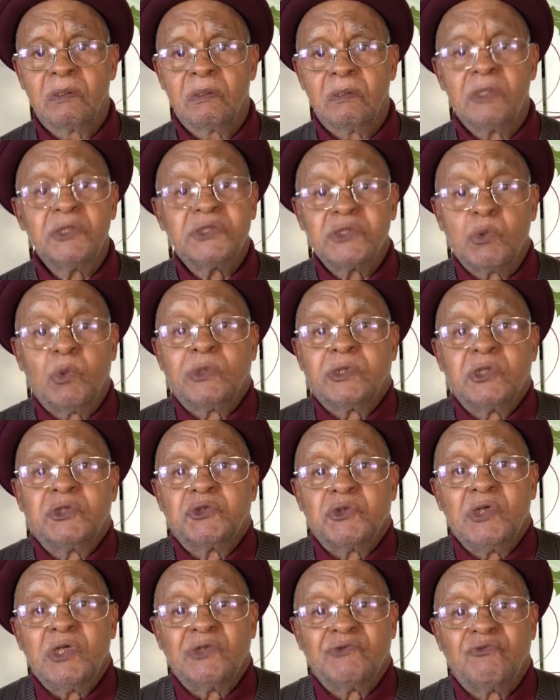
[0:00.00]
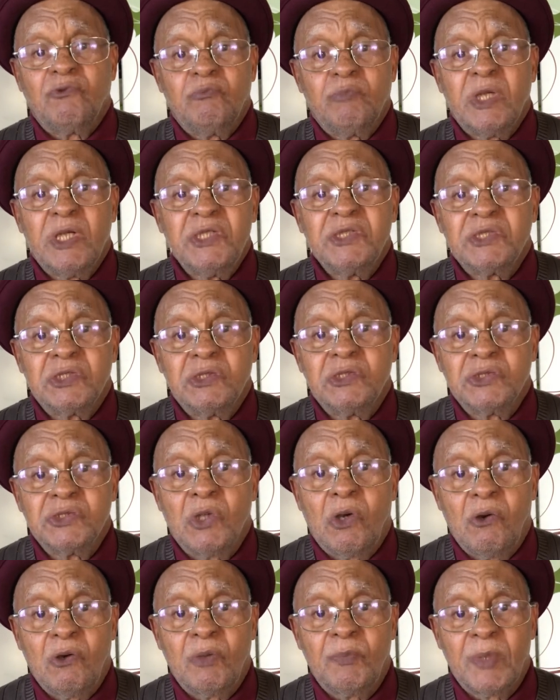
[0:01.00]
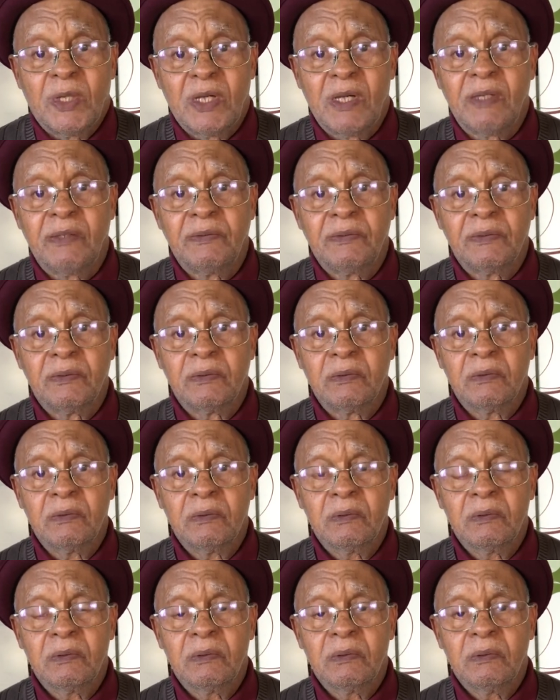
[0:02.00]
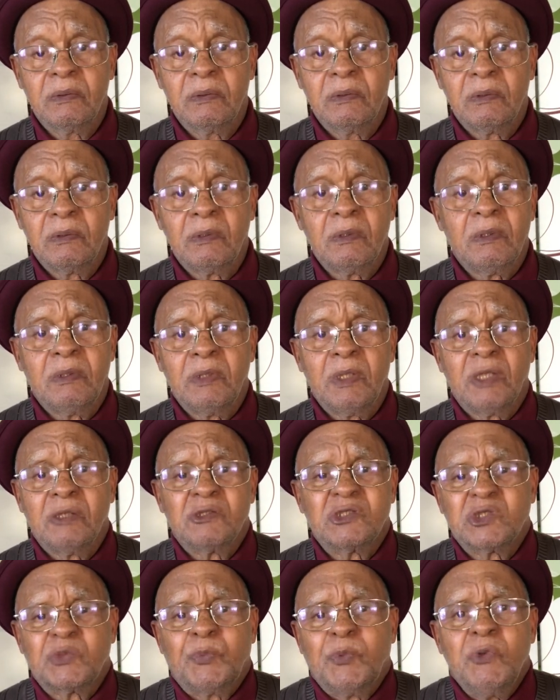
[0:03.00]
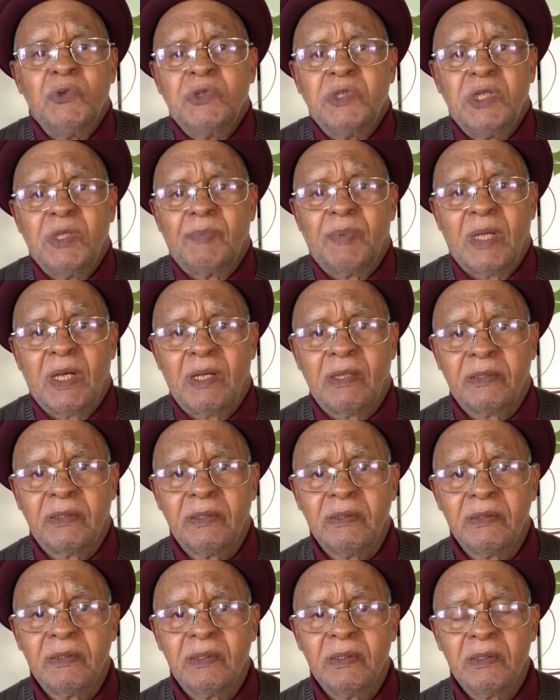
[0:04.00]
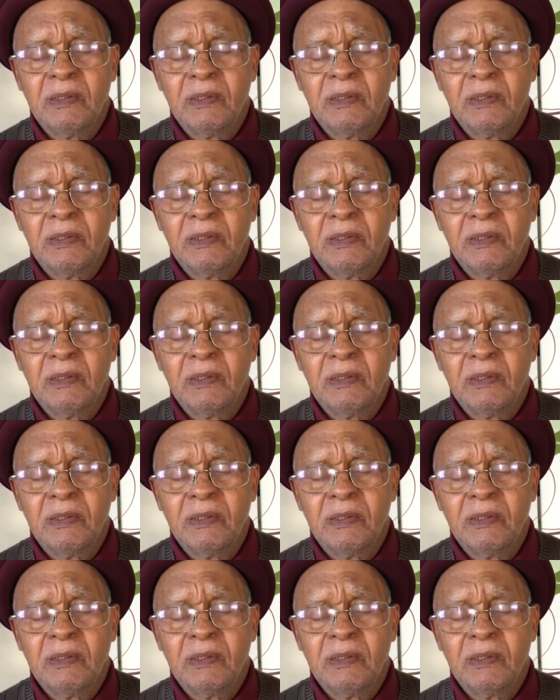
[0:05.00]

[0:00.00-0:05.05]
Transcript: This is what the transformation is all about. There ain't nothing spooky about it.